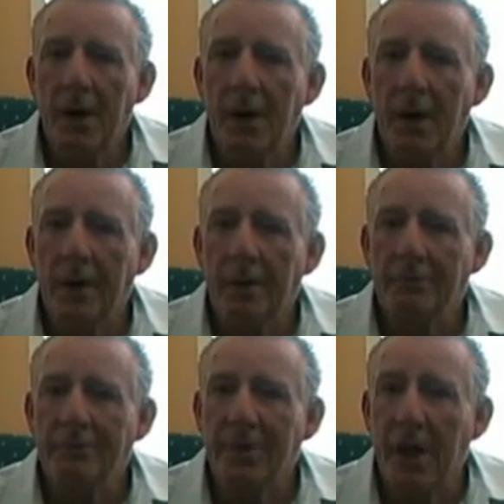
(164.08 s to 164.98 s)

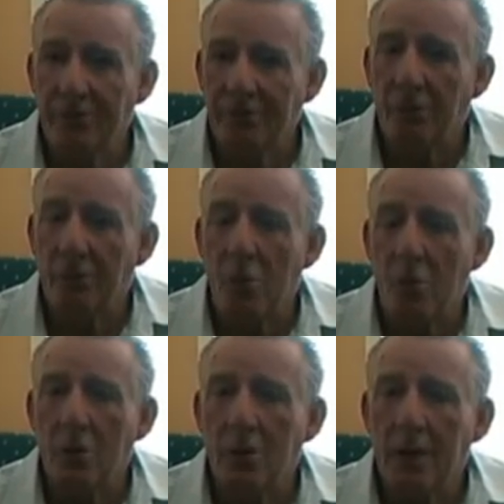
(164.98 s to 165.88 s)
go for a
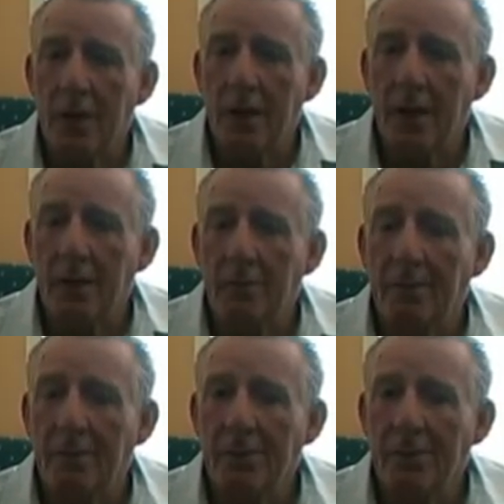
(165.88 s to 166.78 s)
book,
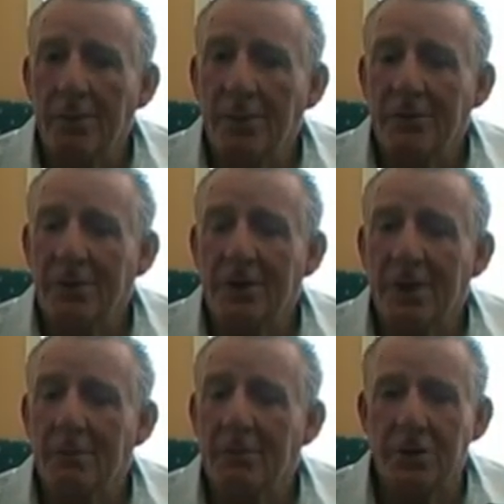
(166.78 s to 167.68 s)
there's
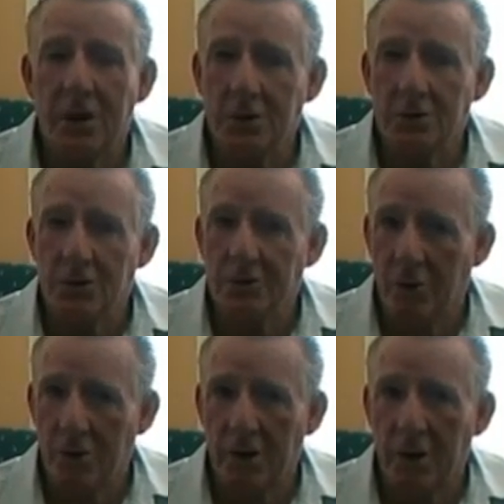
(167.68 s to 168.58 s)
a number of channels that
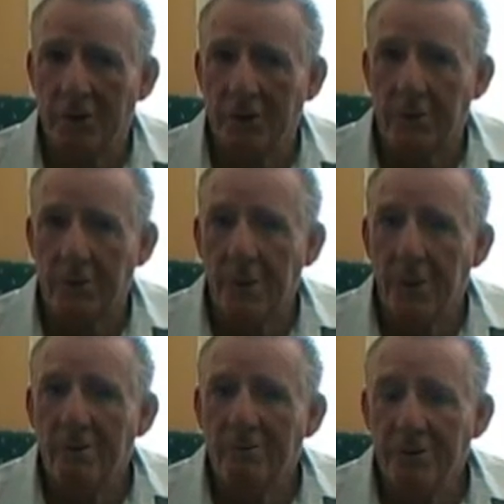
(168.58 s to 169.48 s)
you've got to go through.
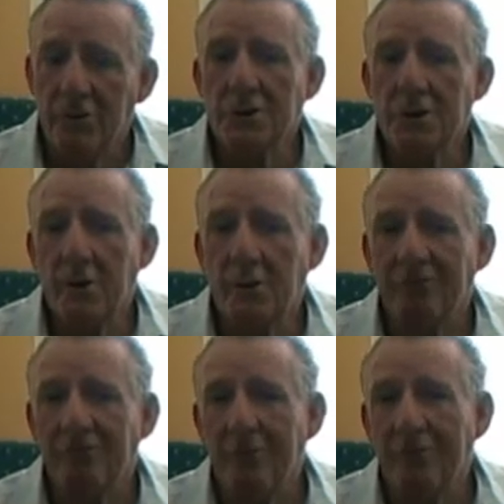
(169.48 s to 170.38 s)
Firstly, I
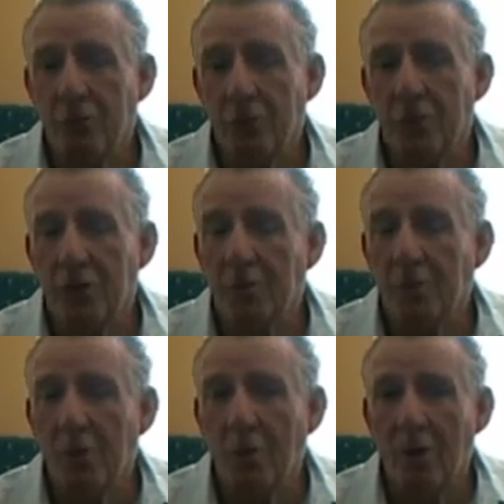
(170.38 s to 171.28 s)
was very fortunate
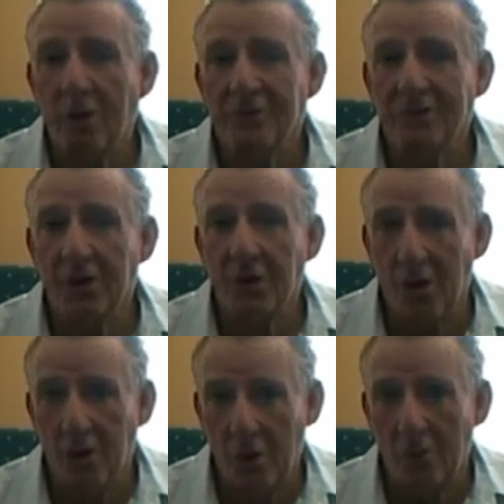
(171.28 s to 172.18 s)
that my wife is a
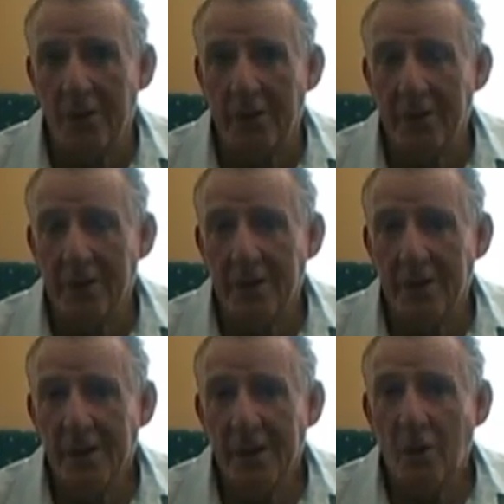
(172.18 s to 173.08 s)

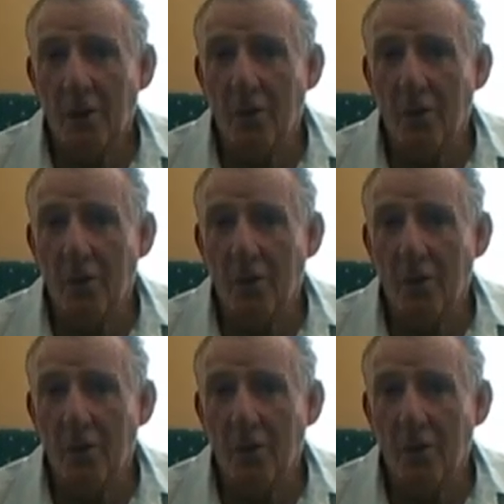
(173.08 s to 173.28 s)
librarian,